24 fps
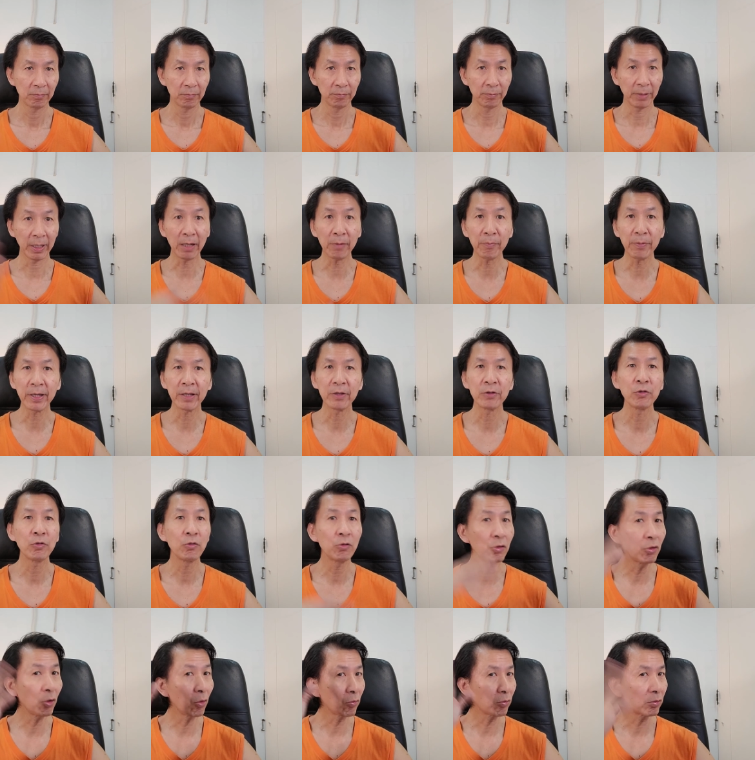Maybe
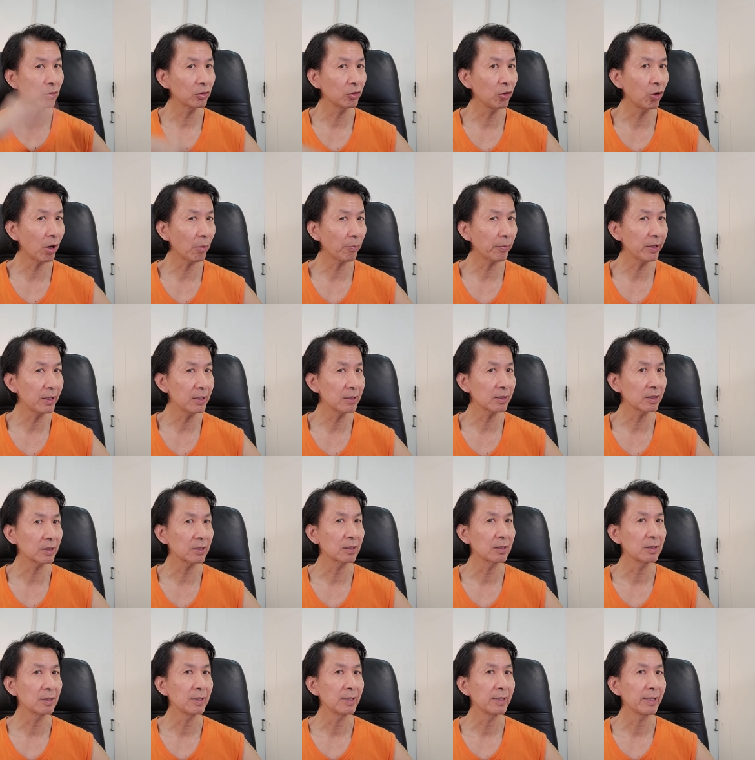you look your appearance
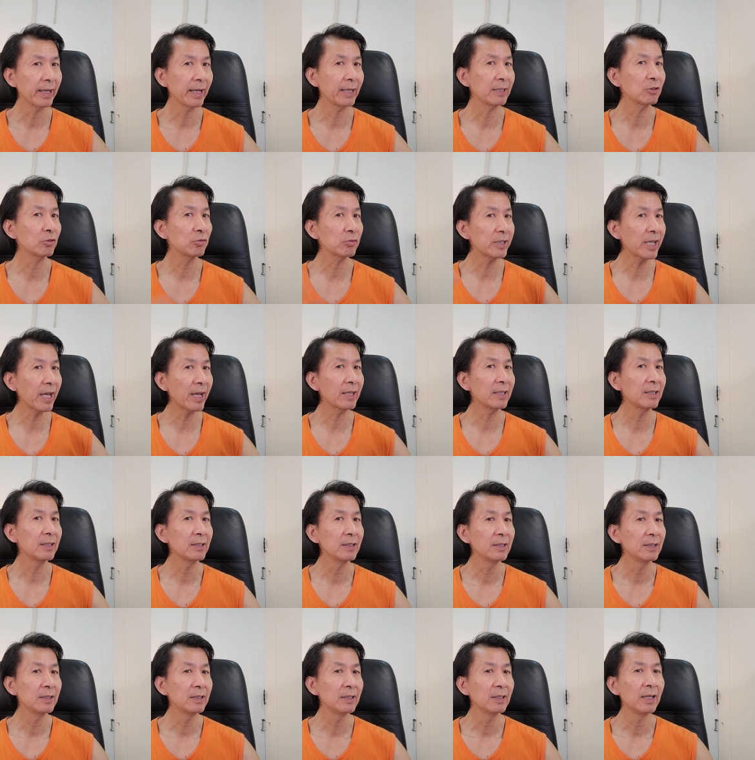and to check
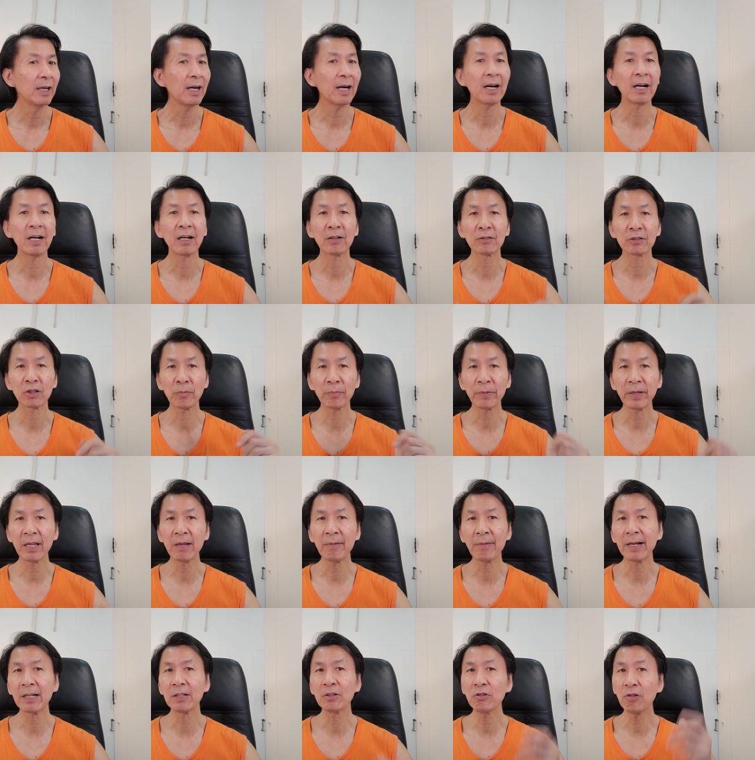uh, the
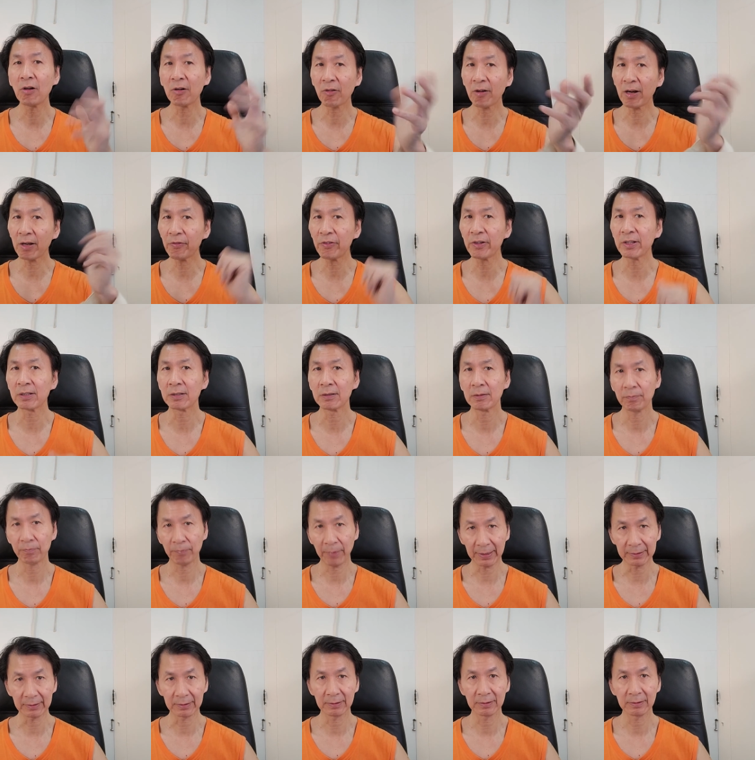BMI you are quite fit,
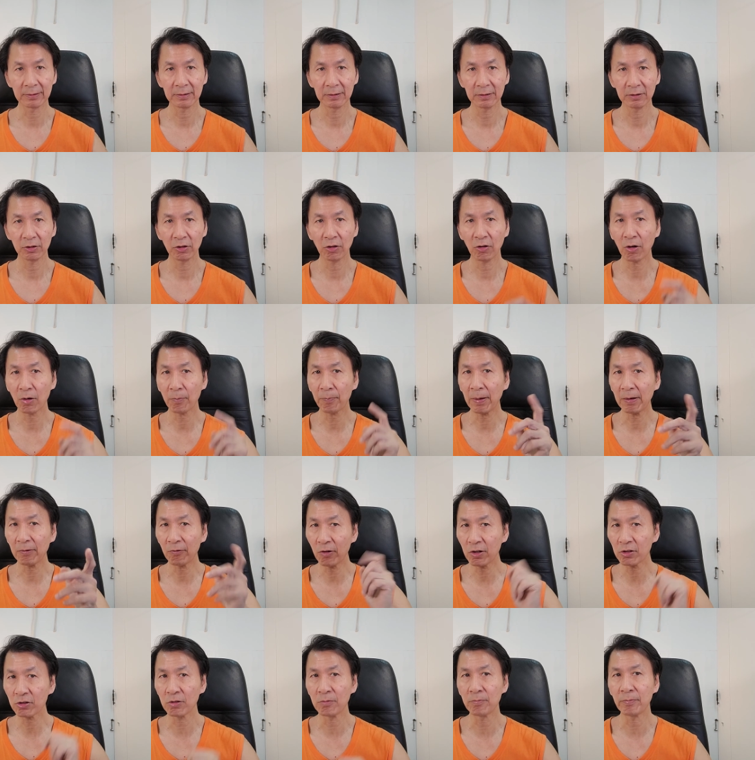but your blood
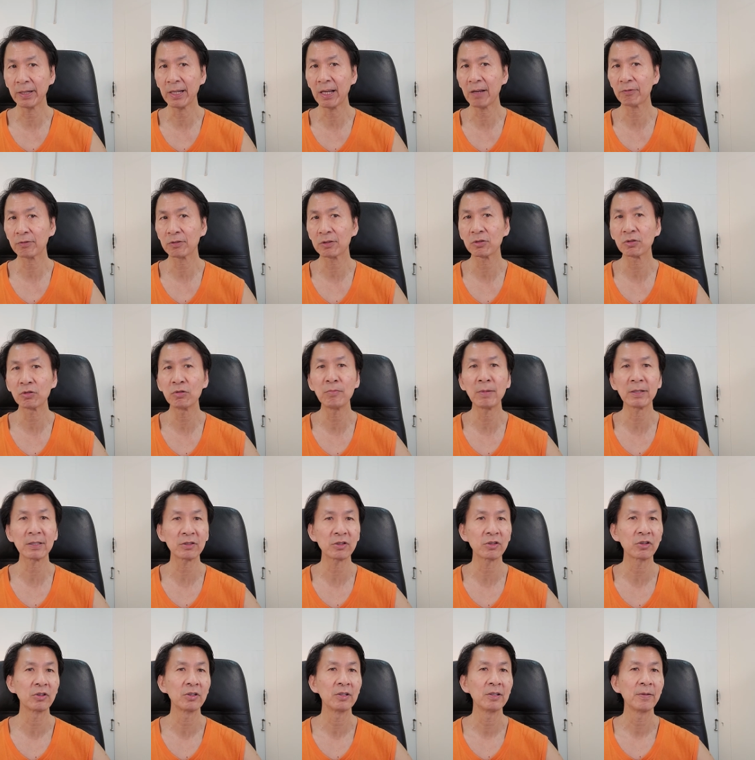vessel may have too much
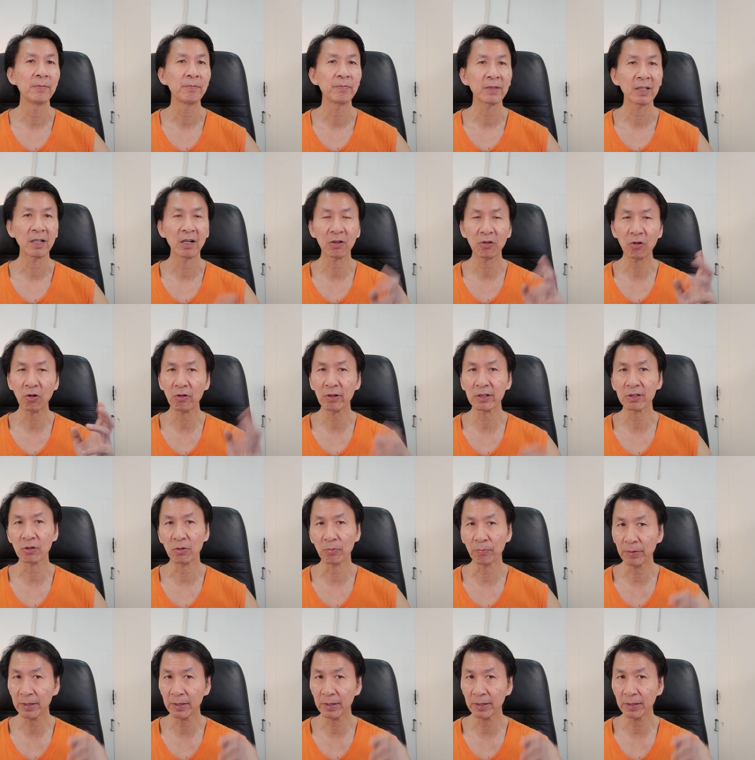uh, correlation.